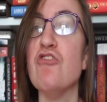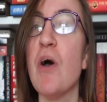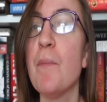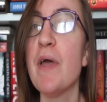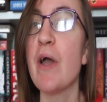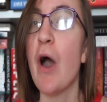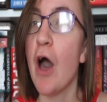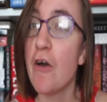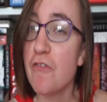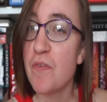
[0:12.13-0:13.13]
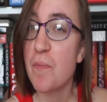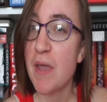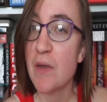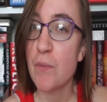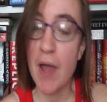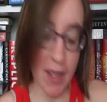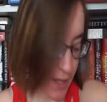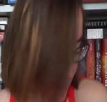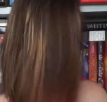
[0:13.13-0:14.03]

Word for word: jumping off the bandwagon.